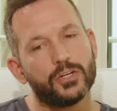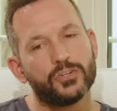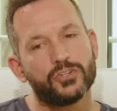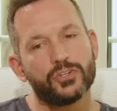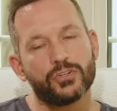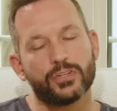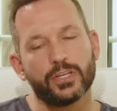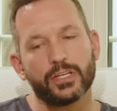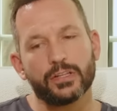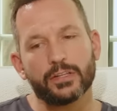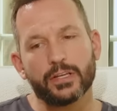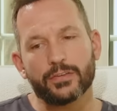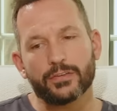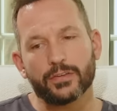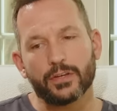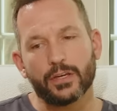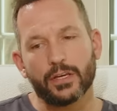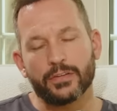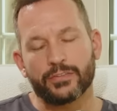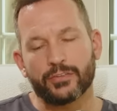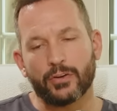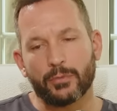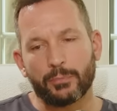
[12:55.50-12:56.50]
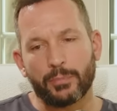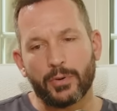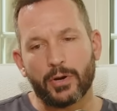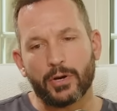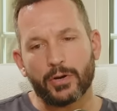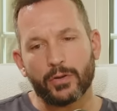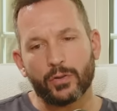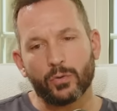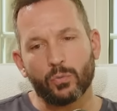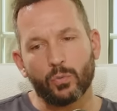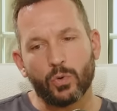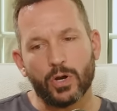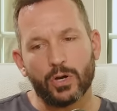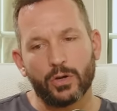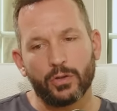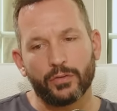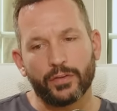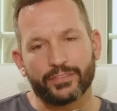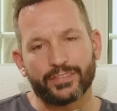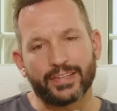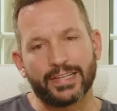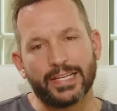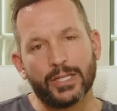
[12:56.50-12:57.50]
you think is there a part of the world
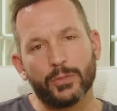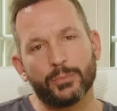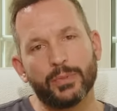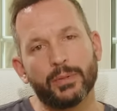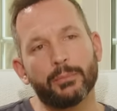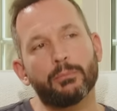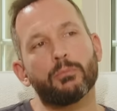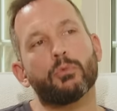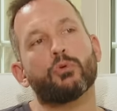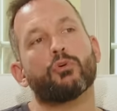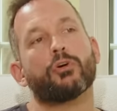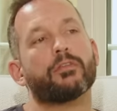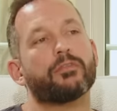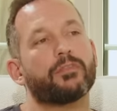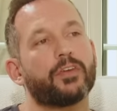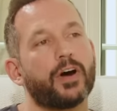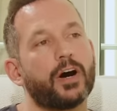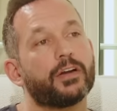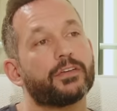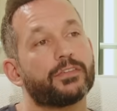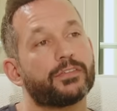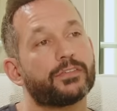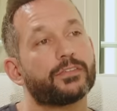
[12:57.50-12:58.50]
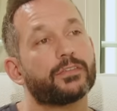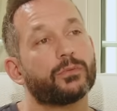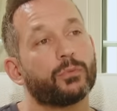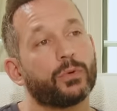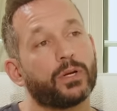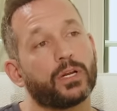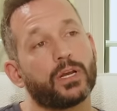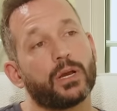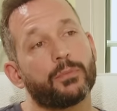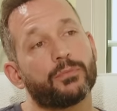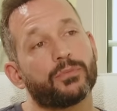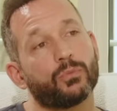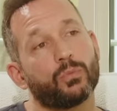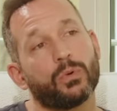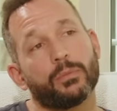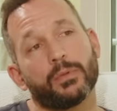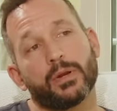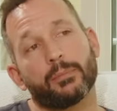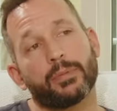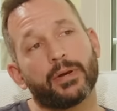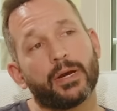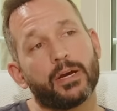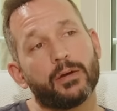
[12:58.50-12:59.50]
that's a little bit more advanced when it comes to
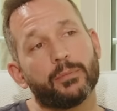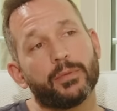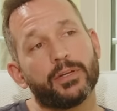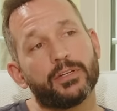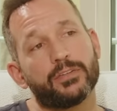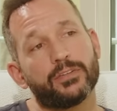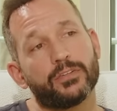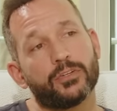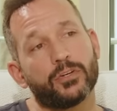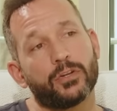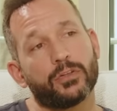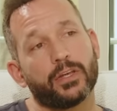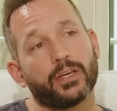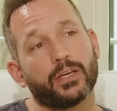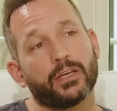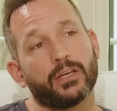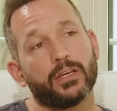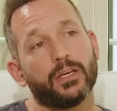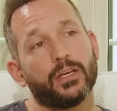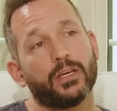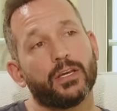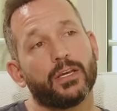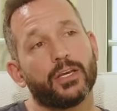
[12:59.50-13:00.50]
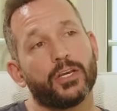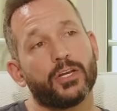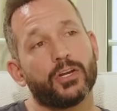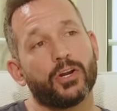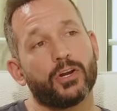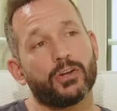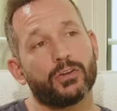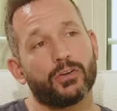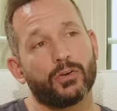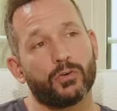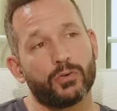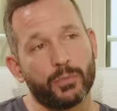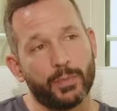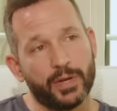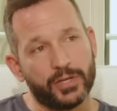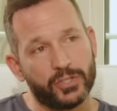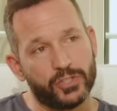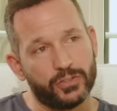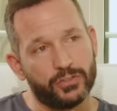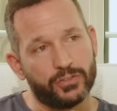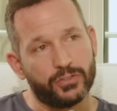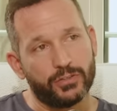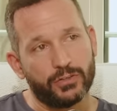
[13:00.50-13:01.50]
women empowerment? Do you think, you know, you
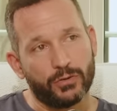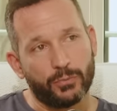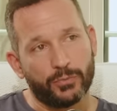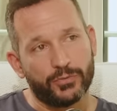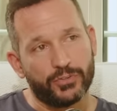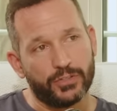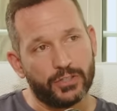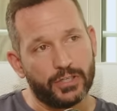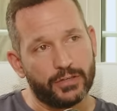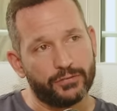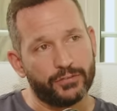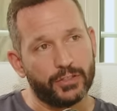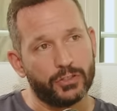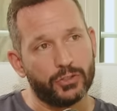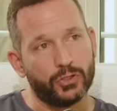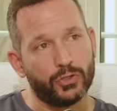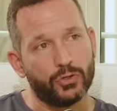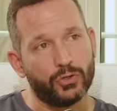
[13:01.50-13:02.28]
mentioned you obviously, yeah, lived in New